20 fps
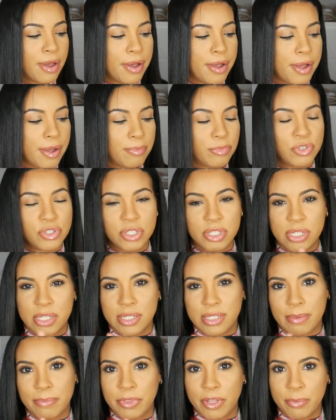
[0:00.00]
You just
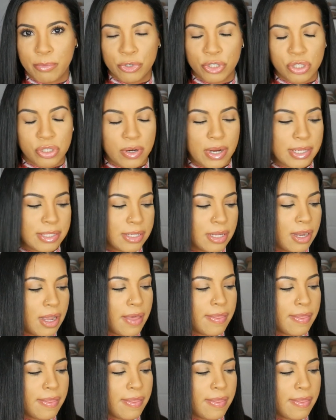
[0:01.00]
need something moisturizing.